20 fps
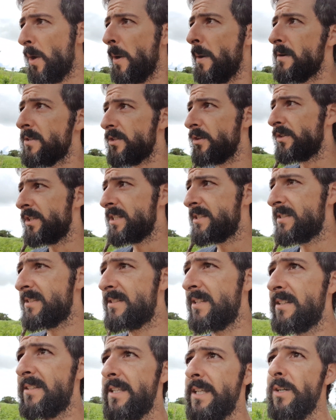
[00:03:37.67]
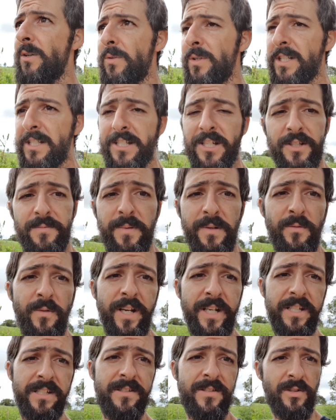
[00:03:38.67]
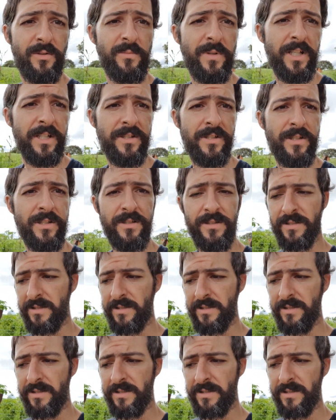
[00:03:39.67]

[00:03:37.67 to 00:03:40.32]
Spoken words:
So this is the deal. It's just been raining too much.